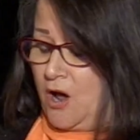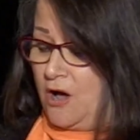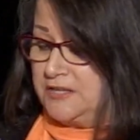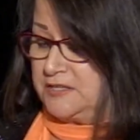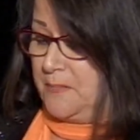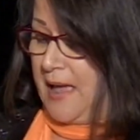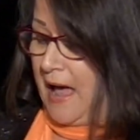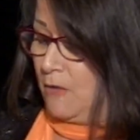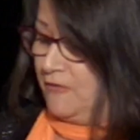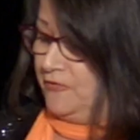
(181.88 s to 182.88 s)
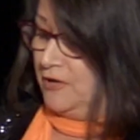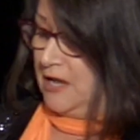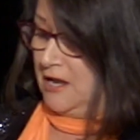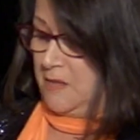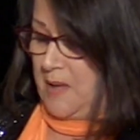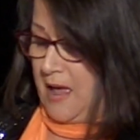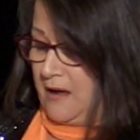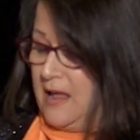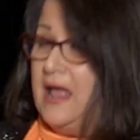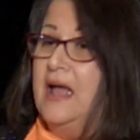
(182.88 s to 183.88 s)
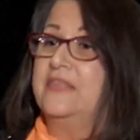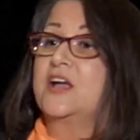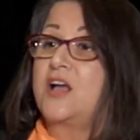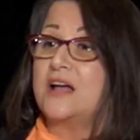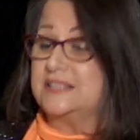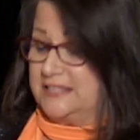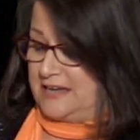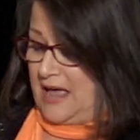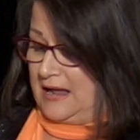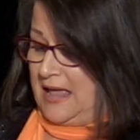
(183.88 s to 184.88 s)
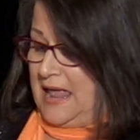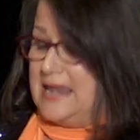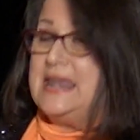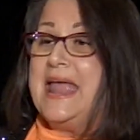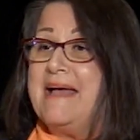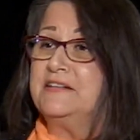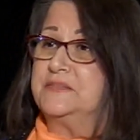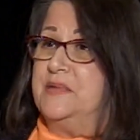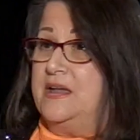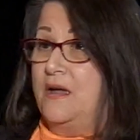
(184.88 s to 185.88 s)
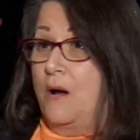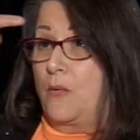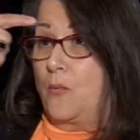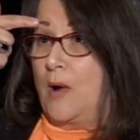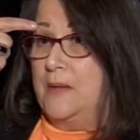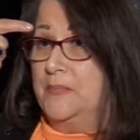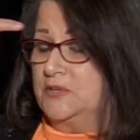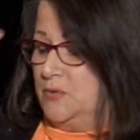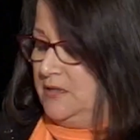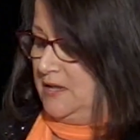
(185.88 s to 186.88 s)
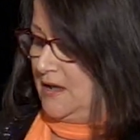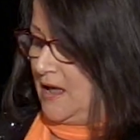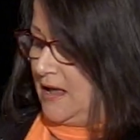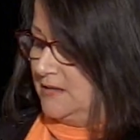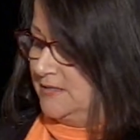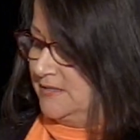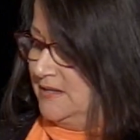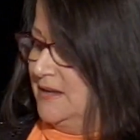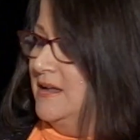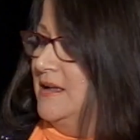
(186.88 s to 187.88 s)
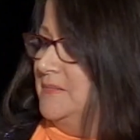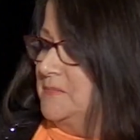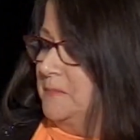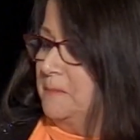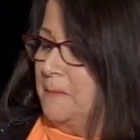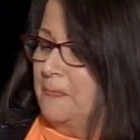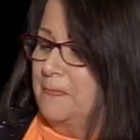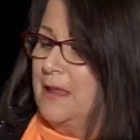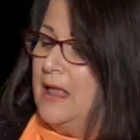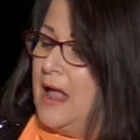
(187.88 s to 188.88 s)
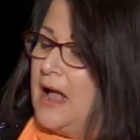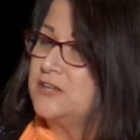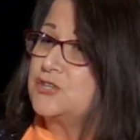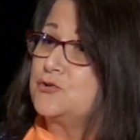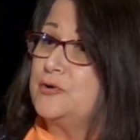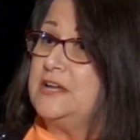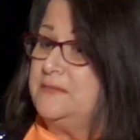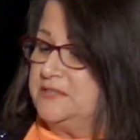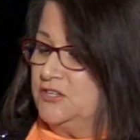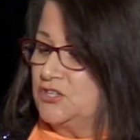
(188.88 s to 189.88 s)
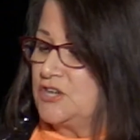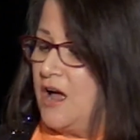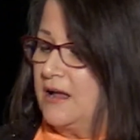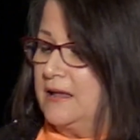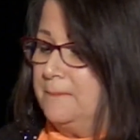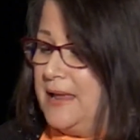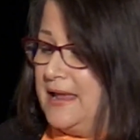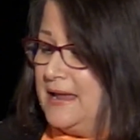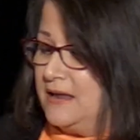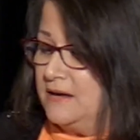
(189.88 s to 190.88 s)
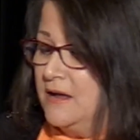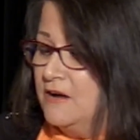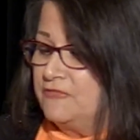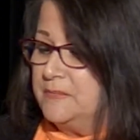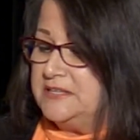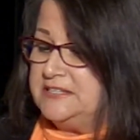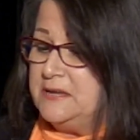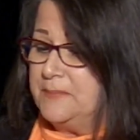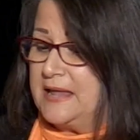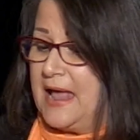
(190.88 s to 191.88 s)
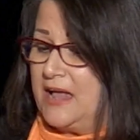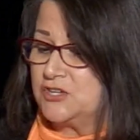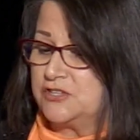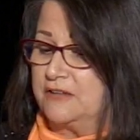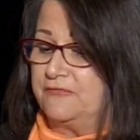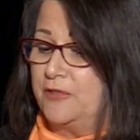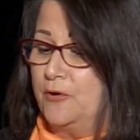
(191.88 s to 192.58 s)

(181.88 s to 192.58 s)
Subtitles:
caused a powerful kickback, and the gun stock nailed me right between the eyes. I screamed in shock and pain from the deep gash. The